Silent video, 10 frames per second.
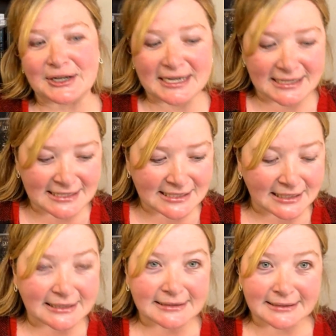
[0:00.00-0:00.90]
is
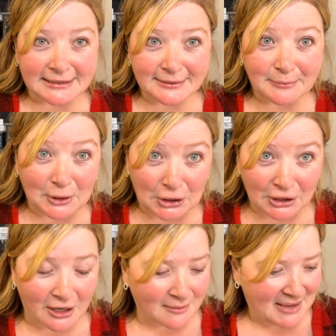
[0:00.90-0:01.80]
murder
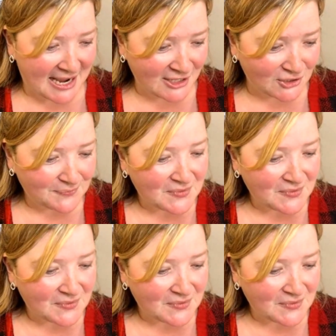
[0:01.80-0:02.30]
on page.